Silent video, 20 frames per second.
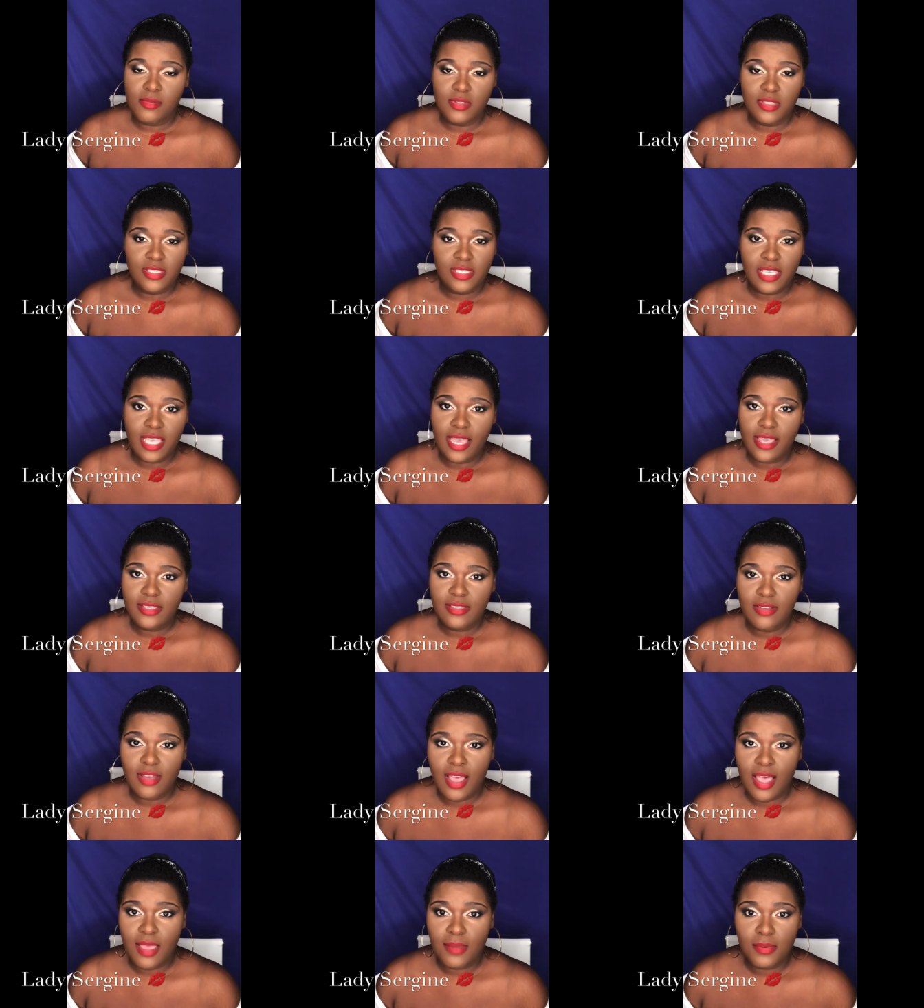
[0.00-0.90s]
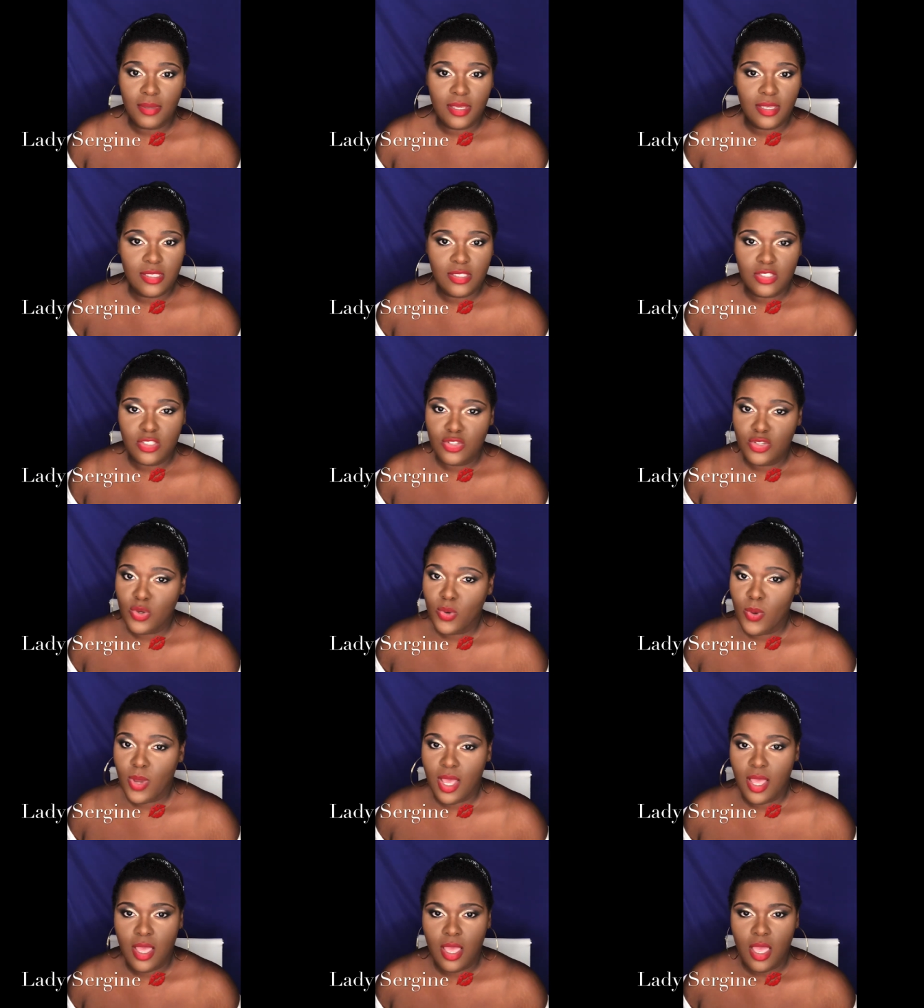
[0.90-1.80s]
don't see eye to eye because you know
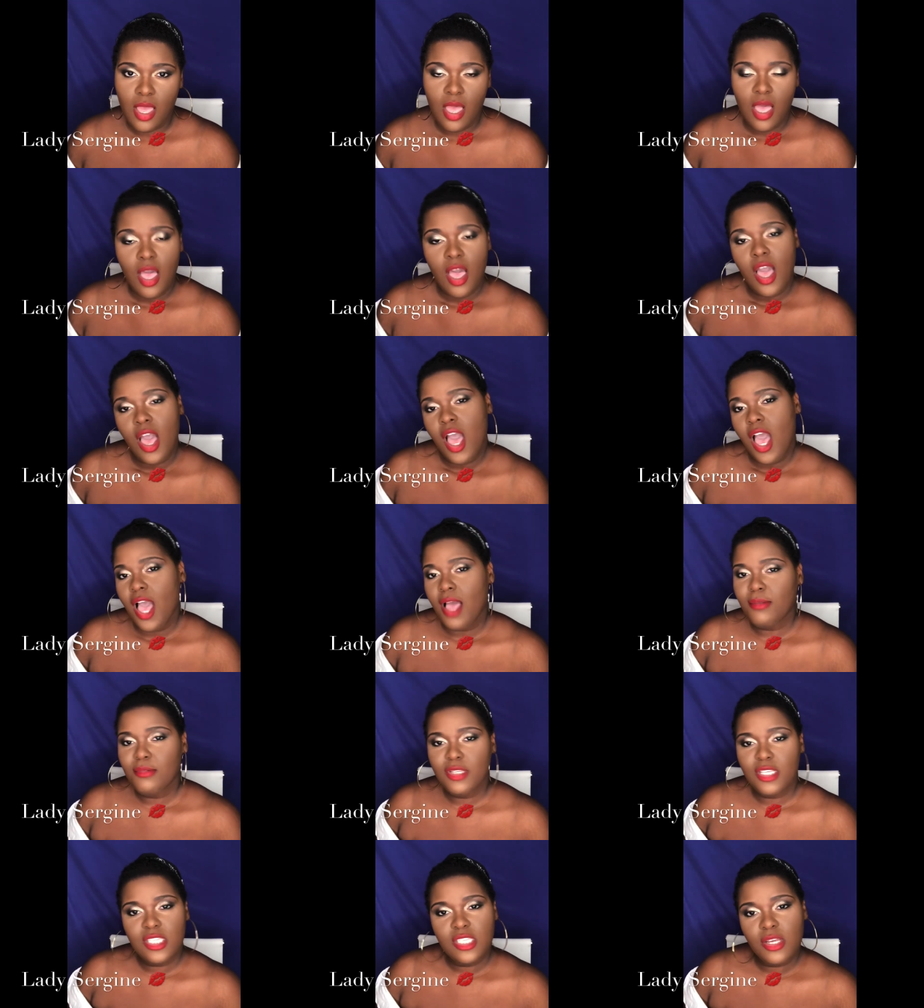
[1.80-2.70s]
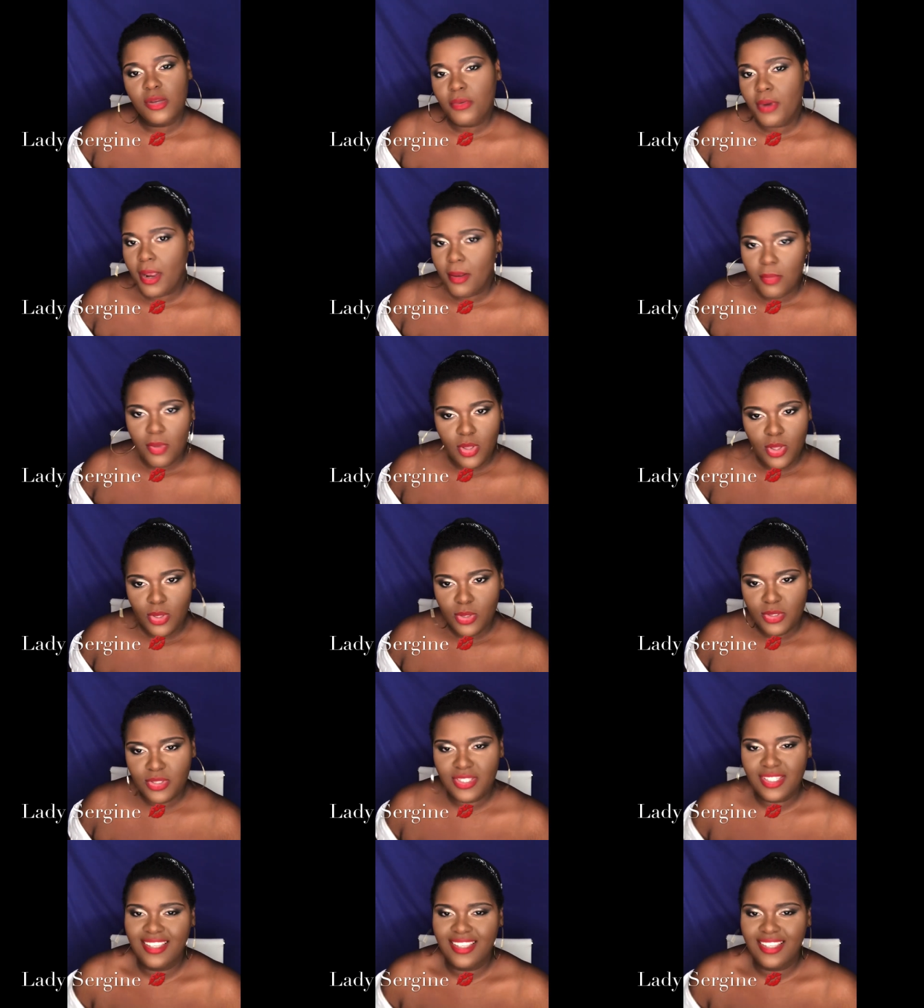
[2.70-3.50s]
what, I'm just a rebel.